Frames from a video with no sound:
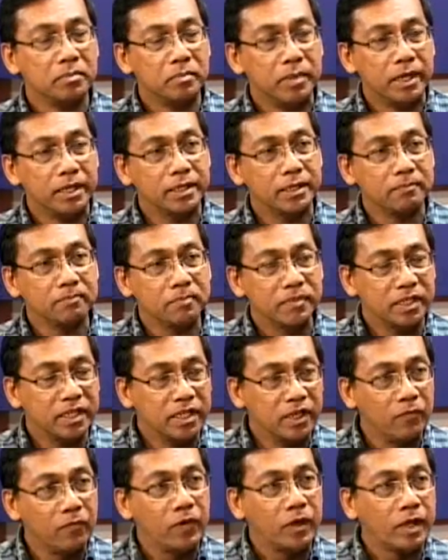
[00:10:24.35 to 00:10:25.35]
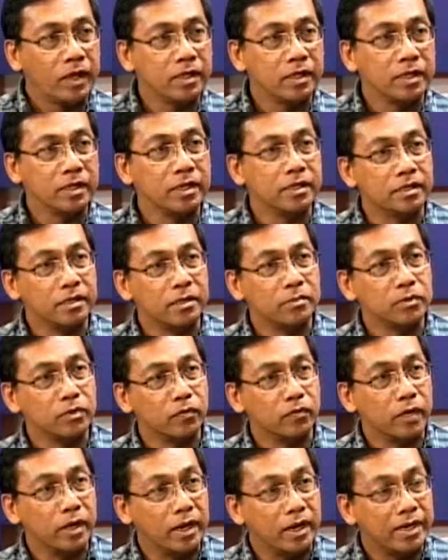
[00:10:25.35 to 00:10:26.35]
but significantly in terms
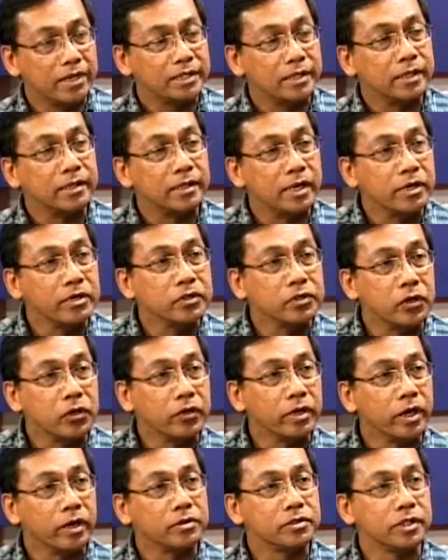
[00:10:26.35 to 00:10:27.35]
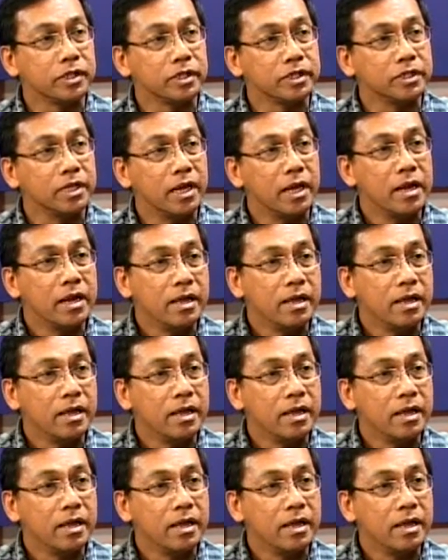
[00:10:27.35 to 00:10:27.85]
of the less than 10-story houses,